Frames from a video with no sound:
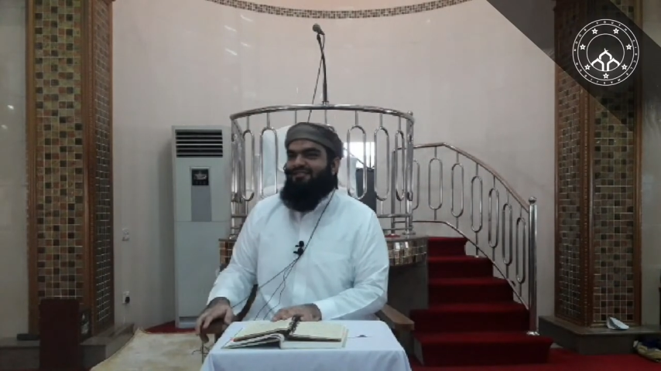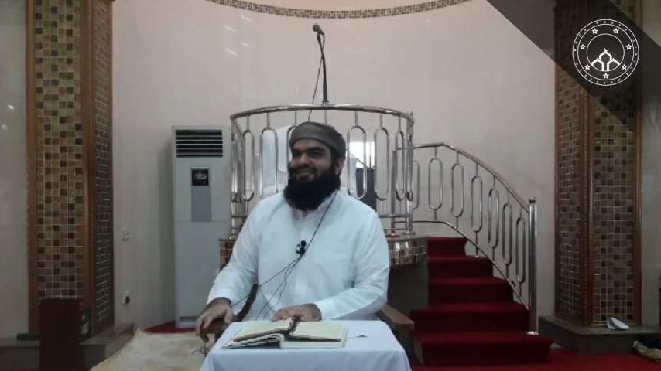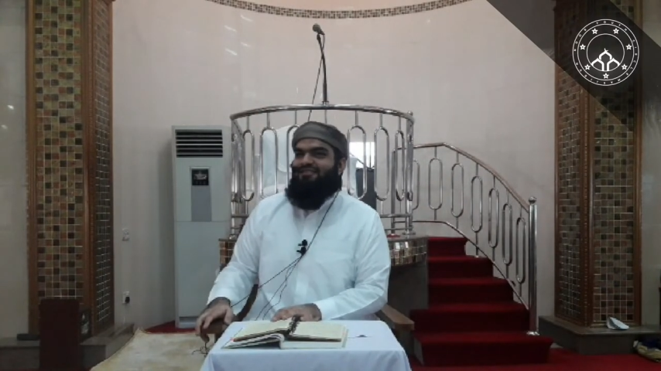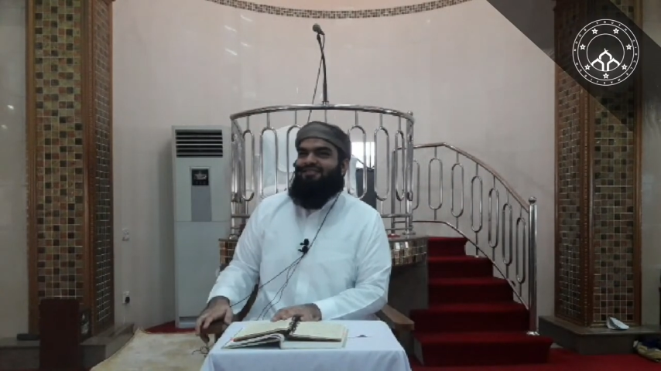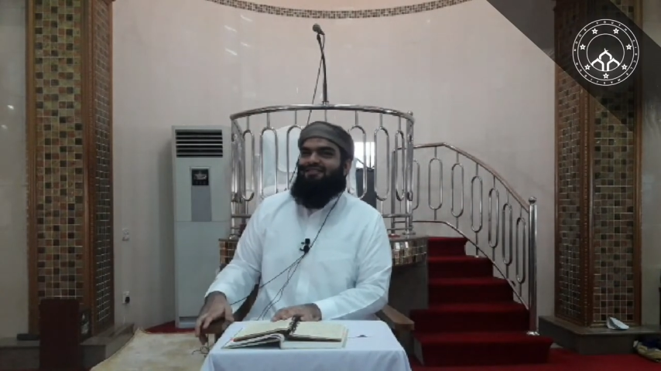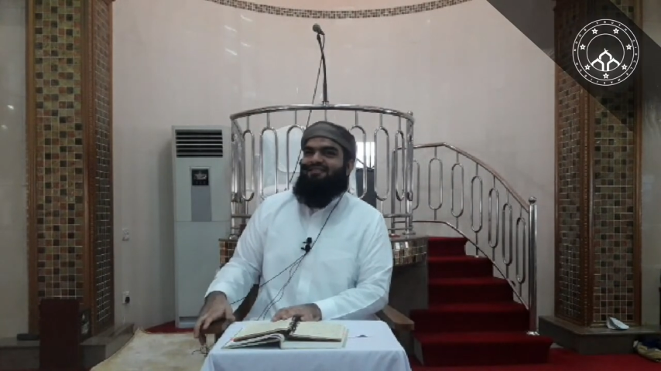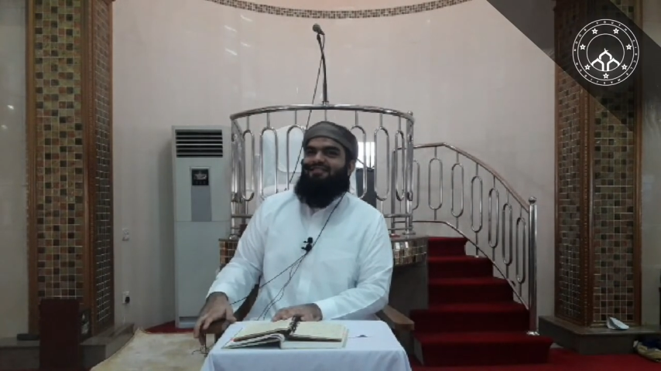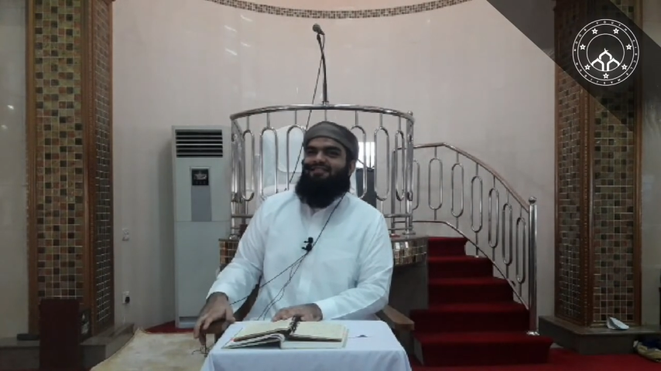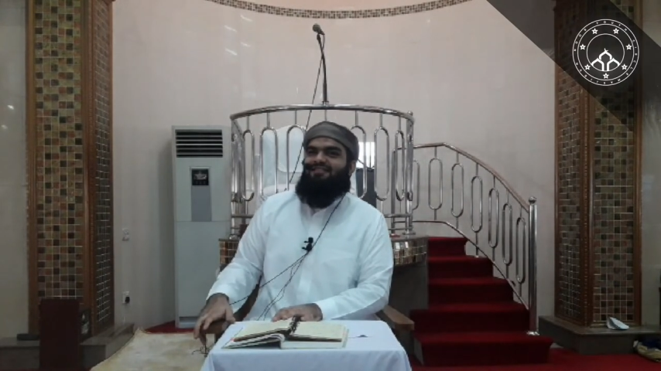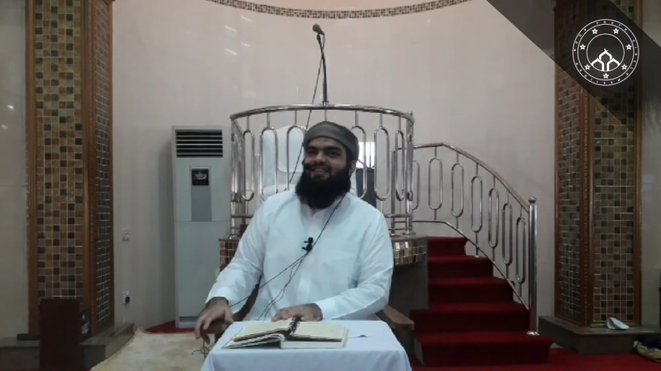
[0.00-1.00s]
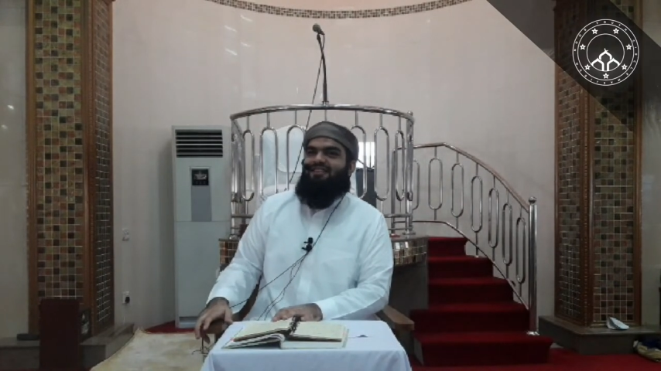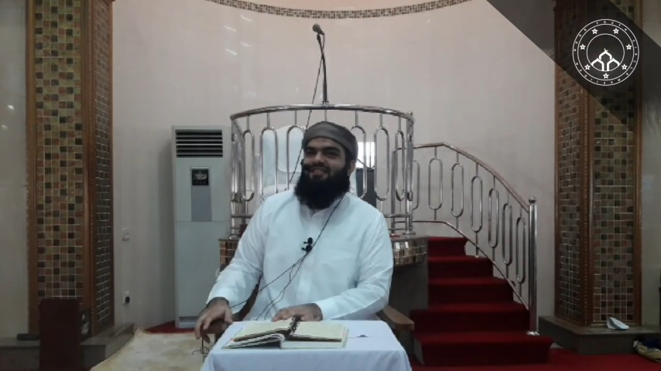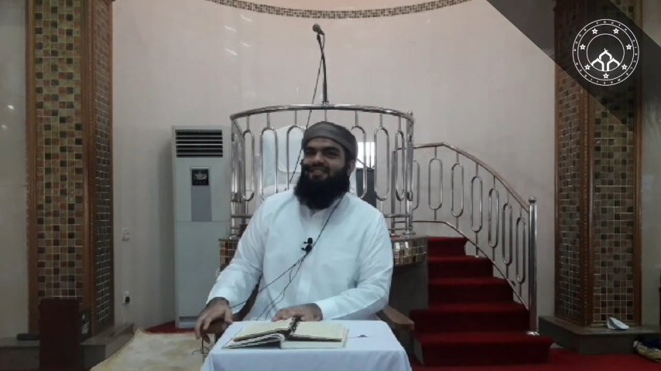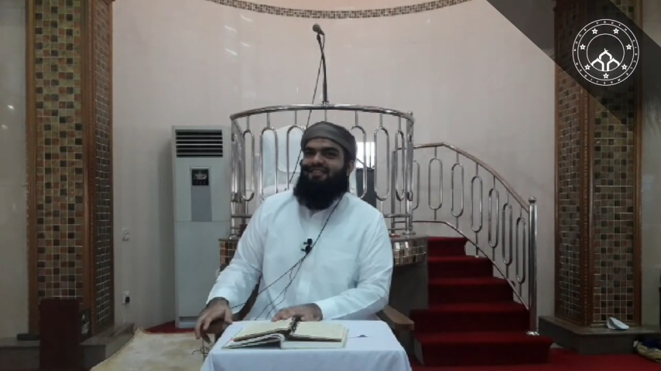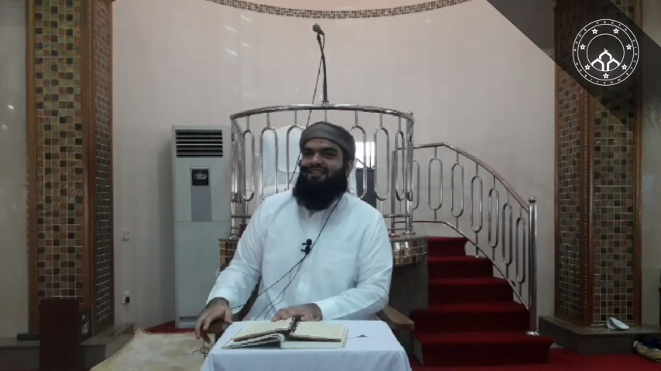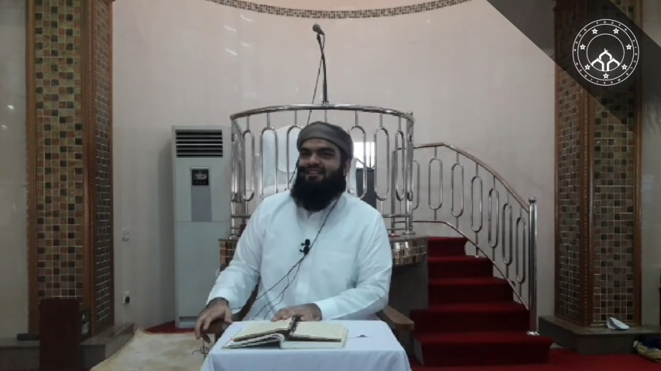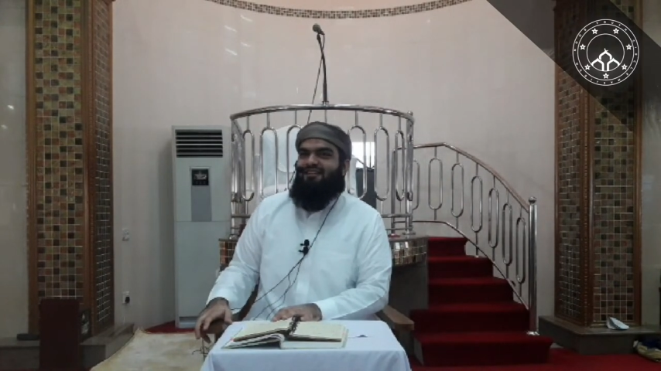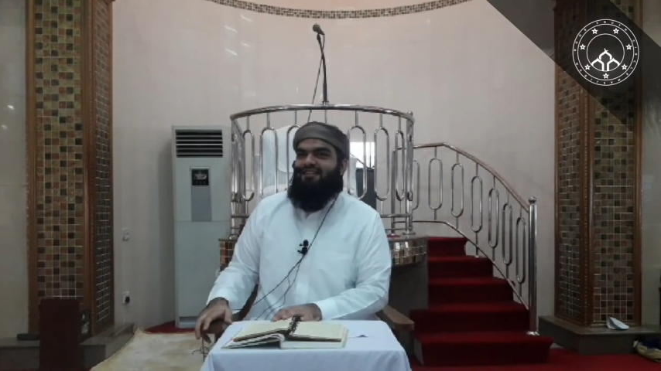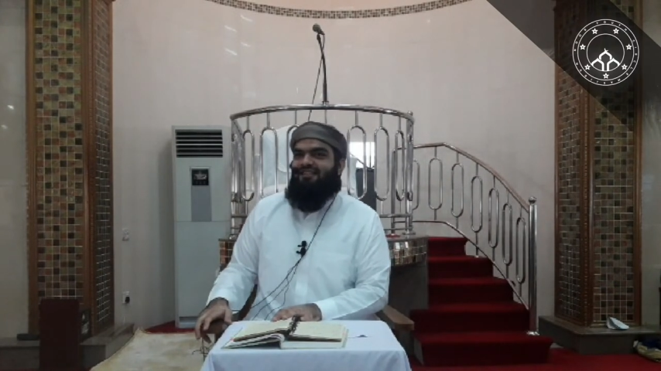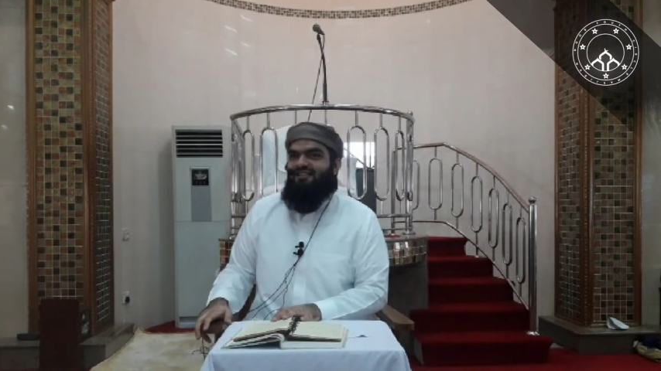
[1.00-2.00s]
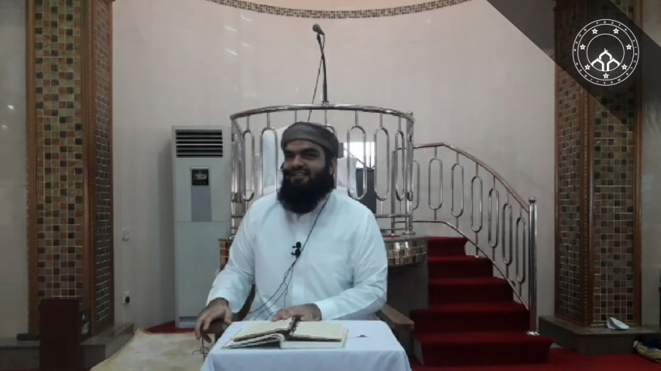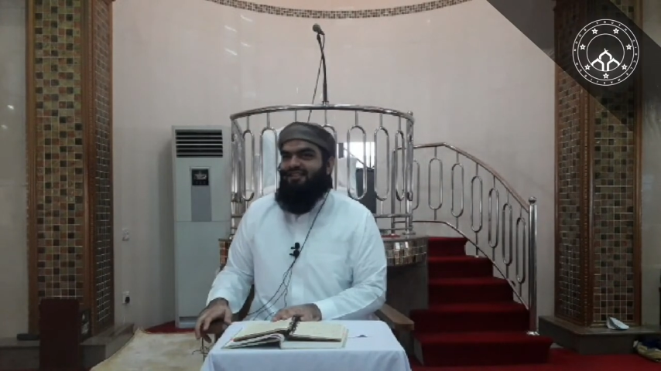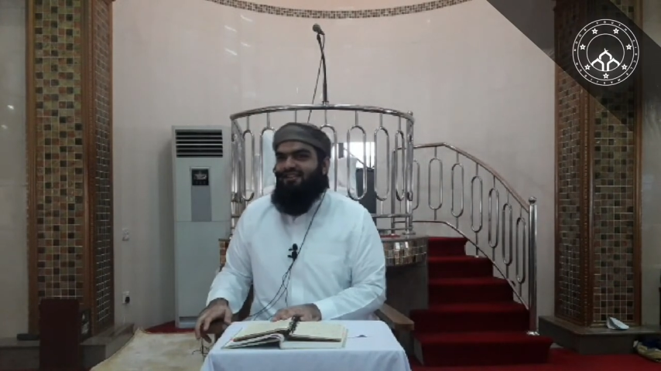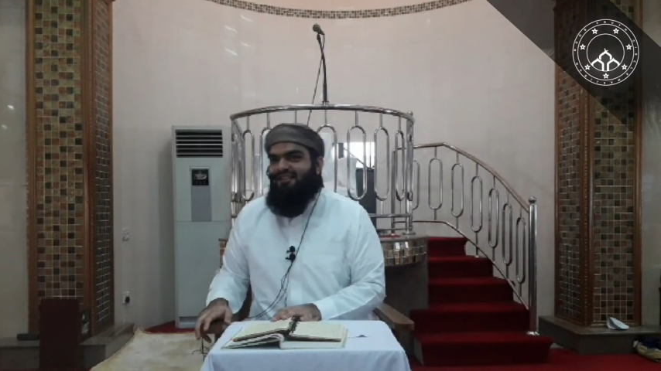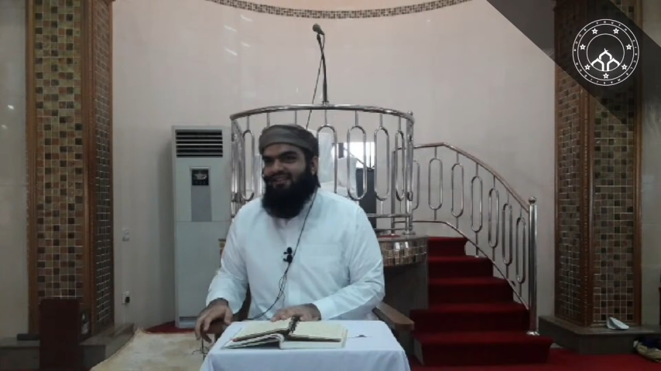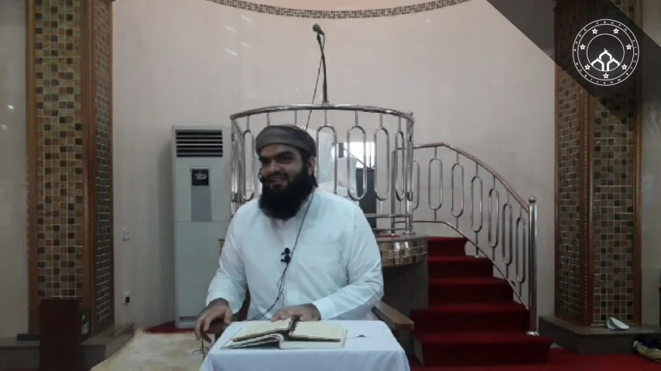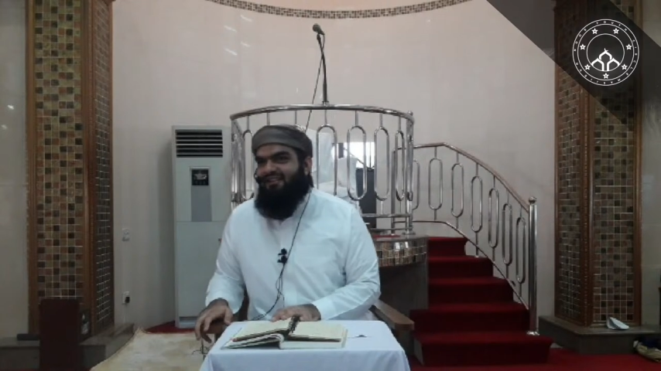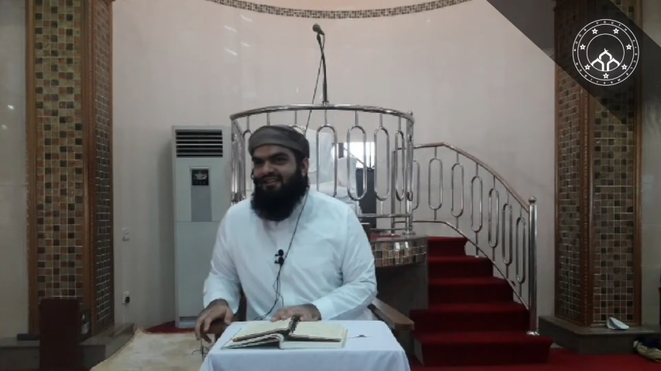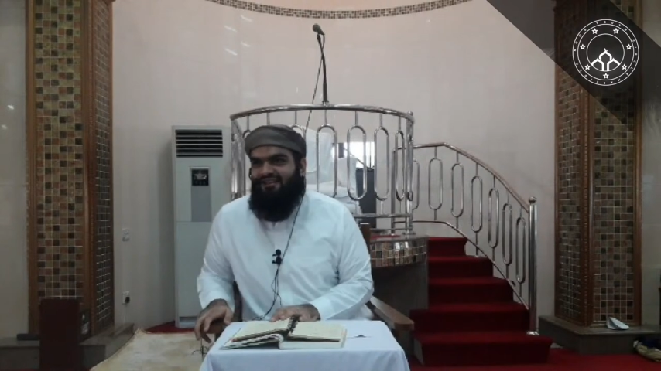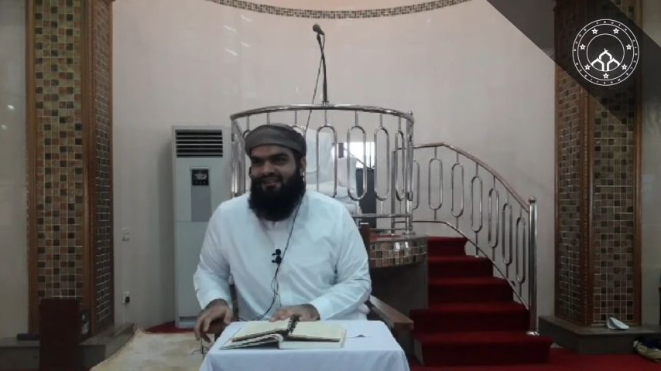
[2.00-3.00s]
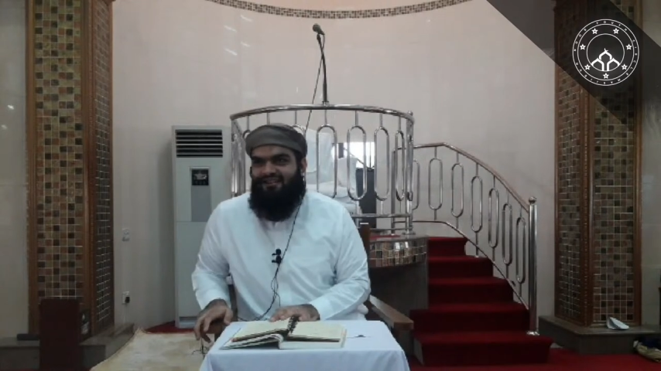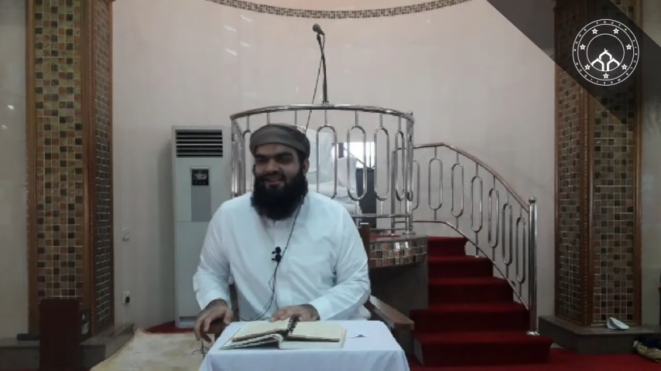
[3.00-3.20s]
No one is speaking in this clip.